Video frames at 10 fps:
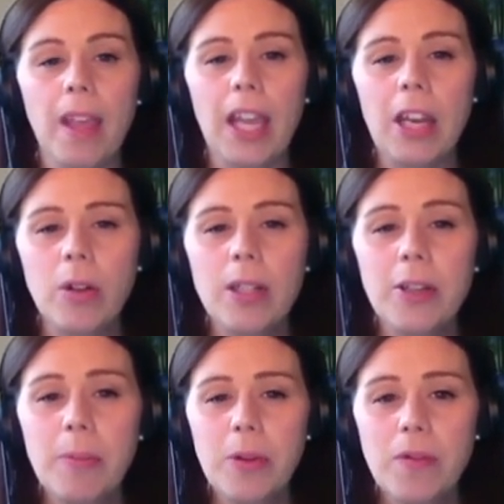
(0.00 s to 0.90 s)
It
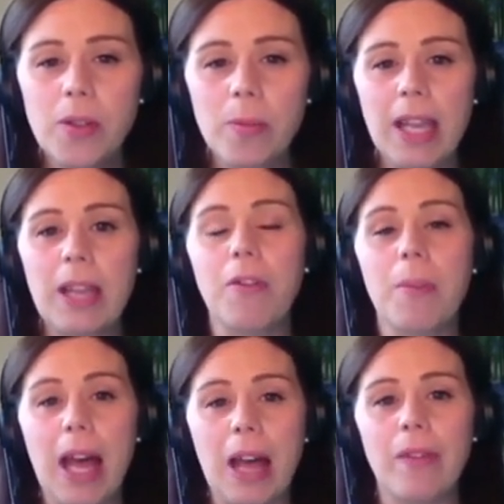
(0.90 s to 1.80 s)
also moves away from
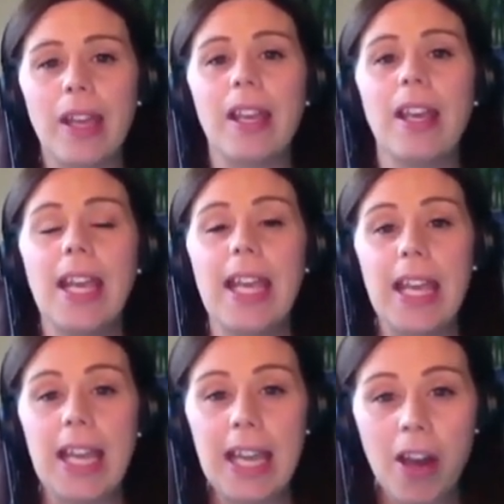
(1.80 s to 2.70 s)
having
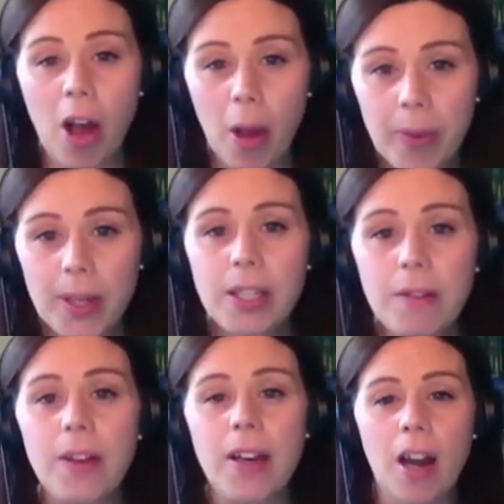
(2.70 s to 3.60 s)

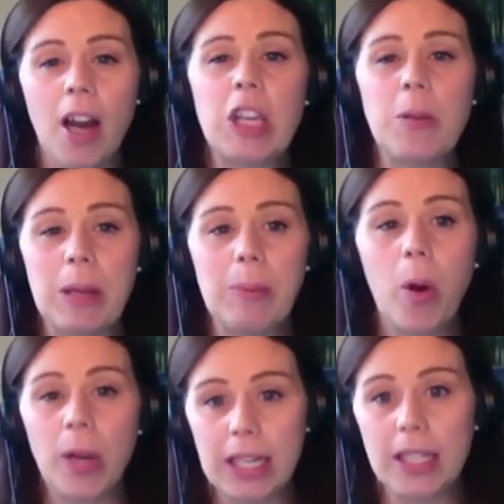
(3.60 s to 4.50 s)
inoperative and arguably
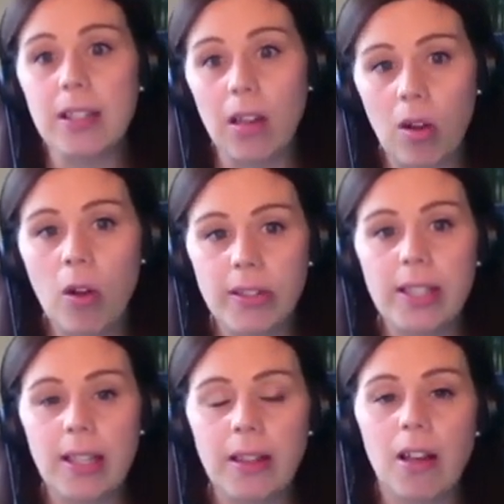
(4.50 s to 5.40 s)
pointless
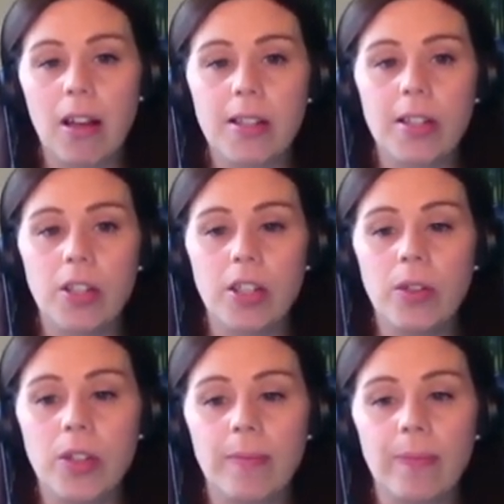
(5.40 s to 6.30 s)
clauses in the
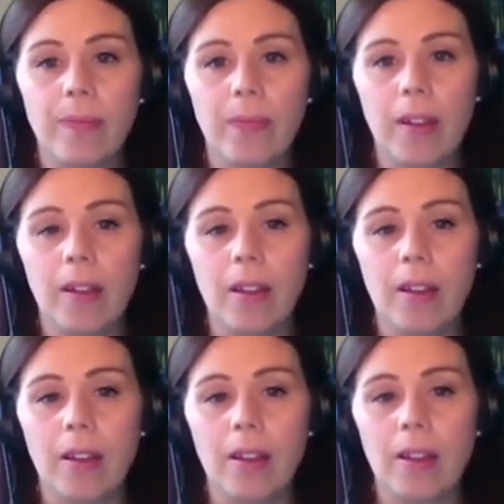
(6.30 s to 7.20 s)
Constitution.
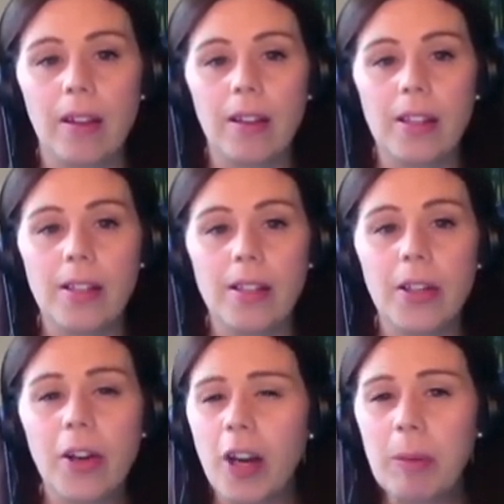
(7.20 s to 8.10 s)

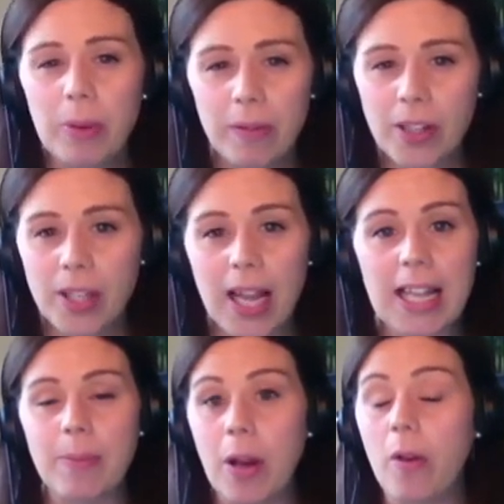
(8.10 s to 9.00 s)
The current provision
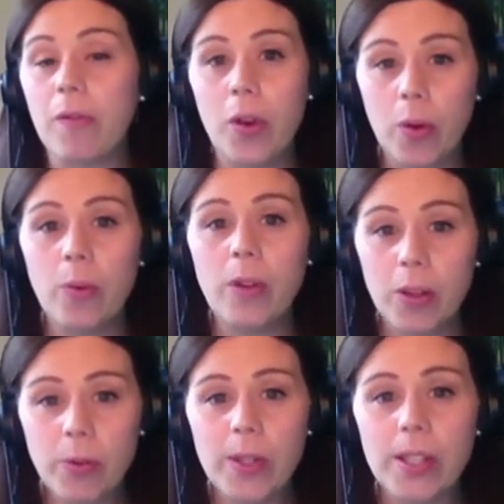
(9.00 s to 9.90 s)
has been of no
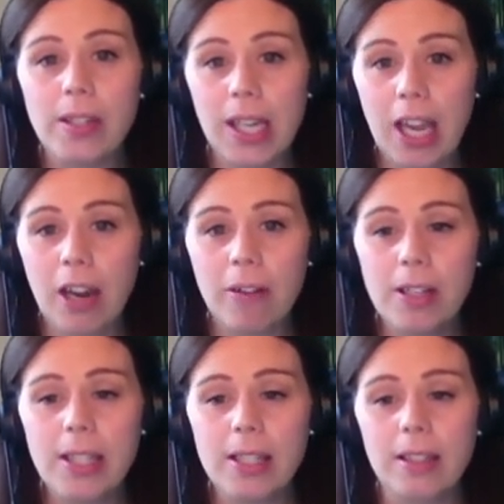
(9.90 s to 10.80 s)
use to
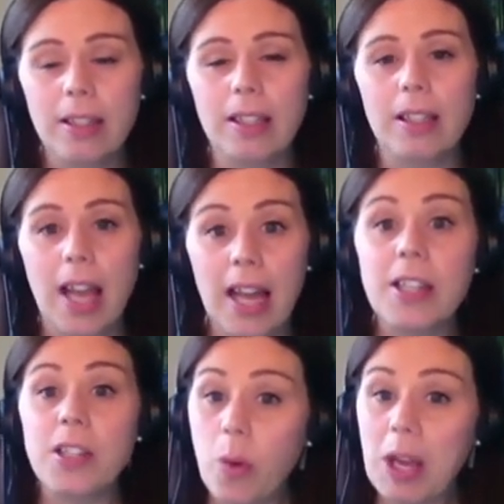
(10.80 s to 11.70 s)
carers, and
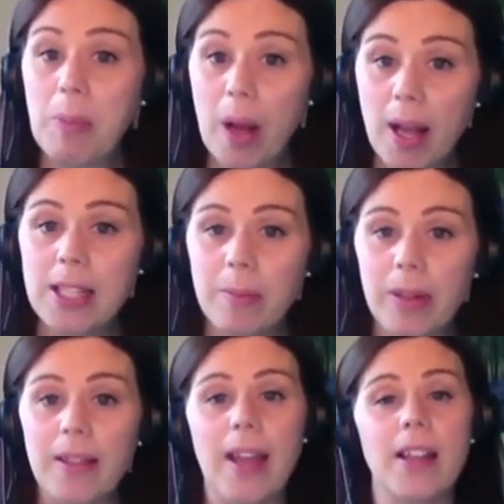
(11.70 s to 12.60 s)
it's quite
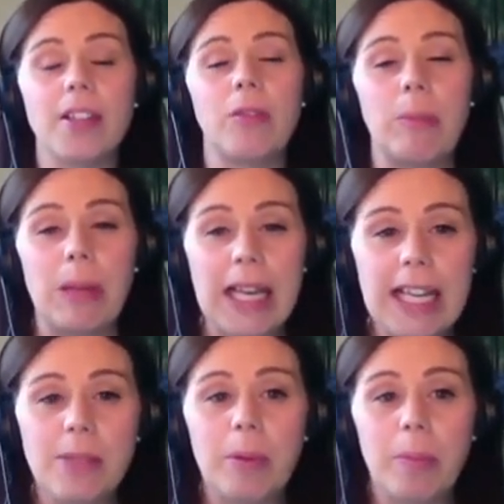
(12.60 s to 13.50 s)
possible that a
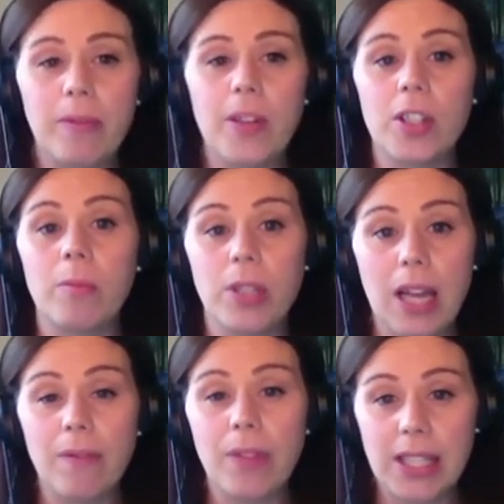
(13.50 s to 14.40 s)
replacement provision would
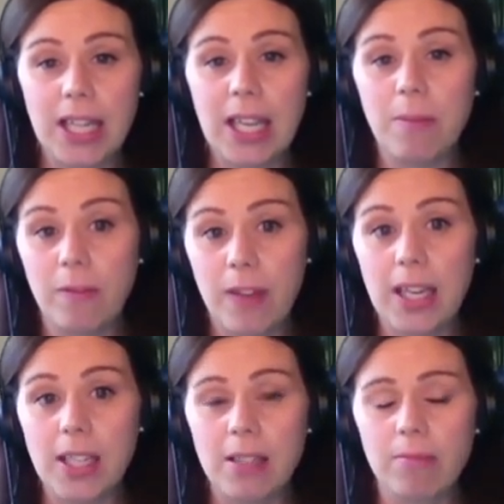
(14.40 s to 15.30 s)
have the same
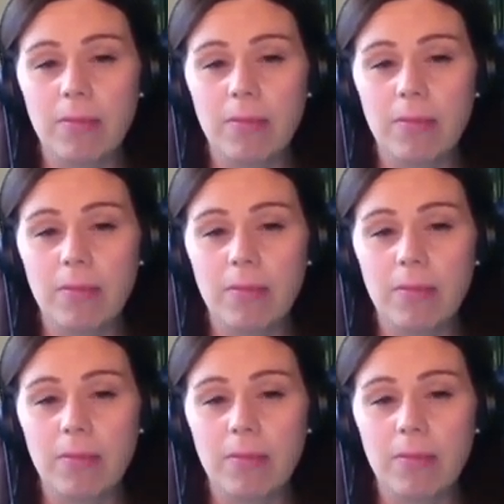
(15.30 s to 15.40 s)
fate.